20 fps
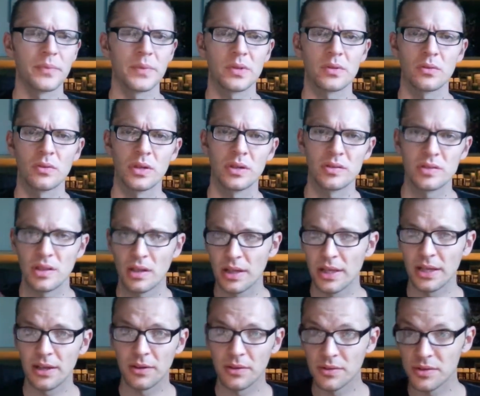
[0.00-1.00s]
So there's a
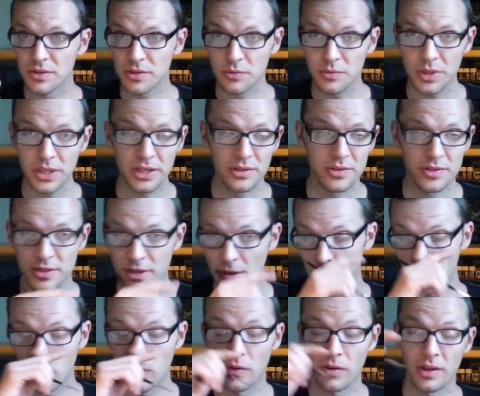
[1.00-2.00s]
link on the screen or
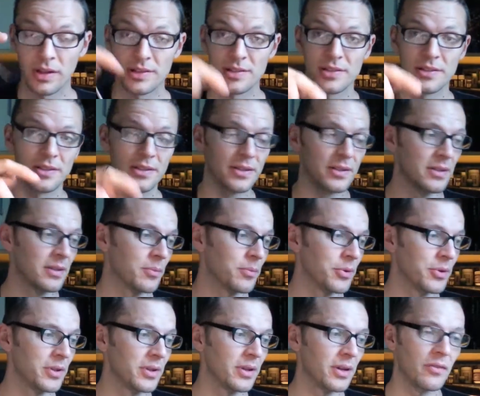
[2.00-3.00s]
somewhere, or else I'll
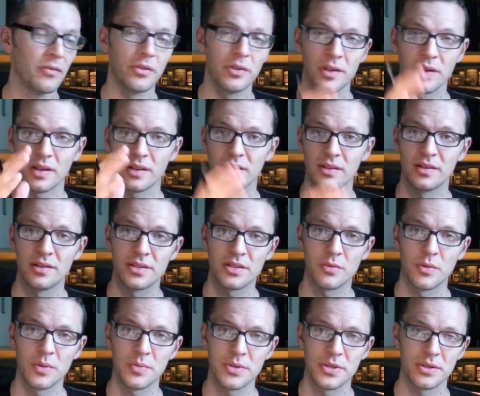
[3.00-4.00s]
put everything in the
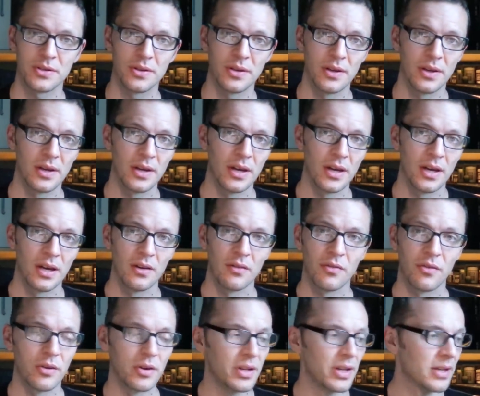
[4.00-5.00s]
description.
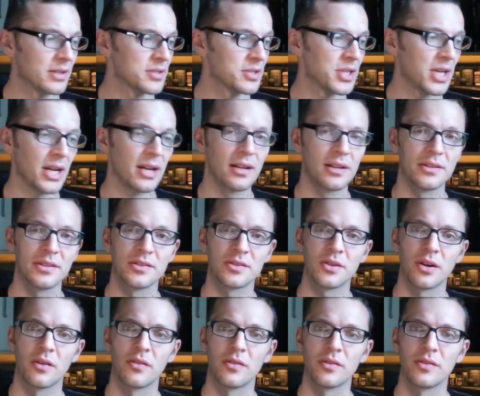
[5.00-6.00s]
Very nice channel I
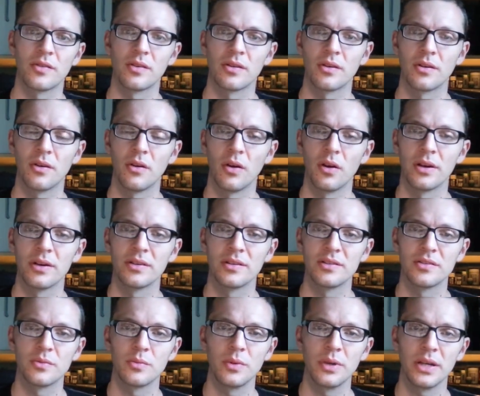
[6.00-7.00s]
discovered earlier
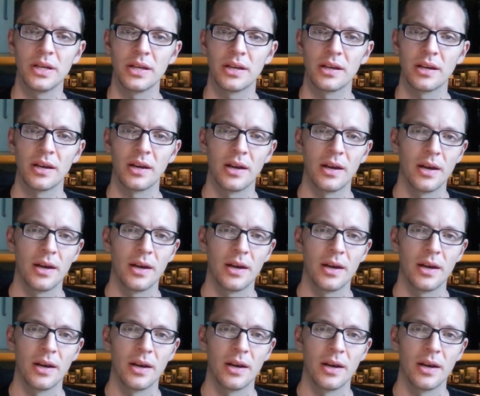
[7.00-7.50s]
this week.